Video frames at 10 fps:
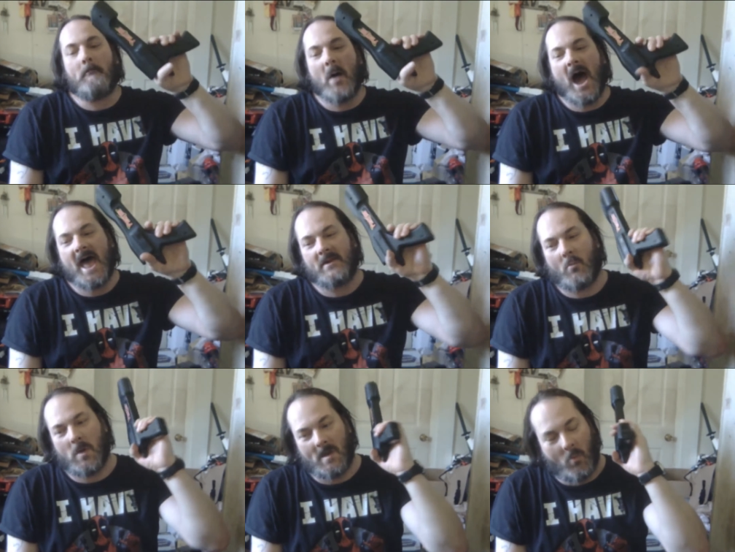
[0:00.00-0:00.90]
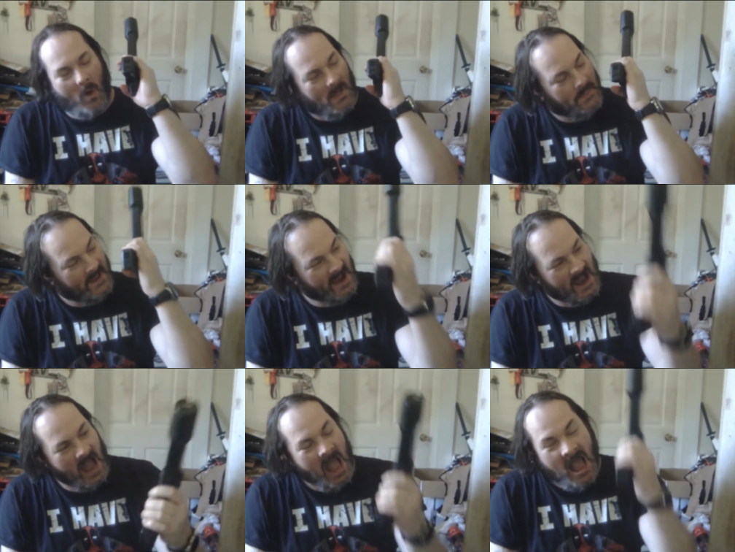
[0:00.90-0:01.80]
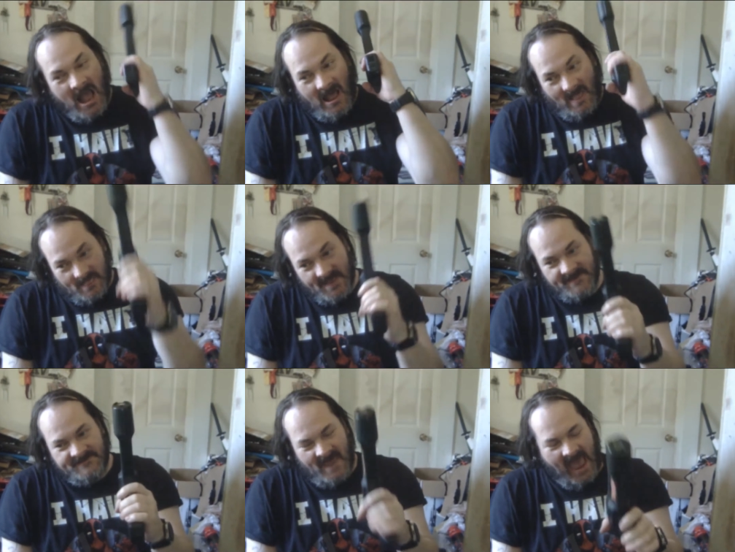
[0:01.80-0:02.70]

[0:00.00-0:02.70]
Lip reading: But well, the one thing this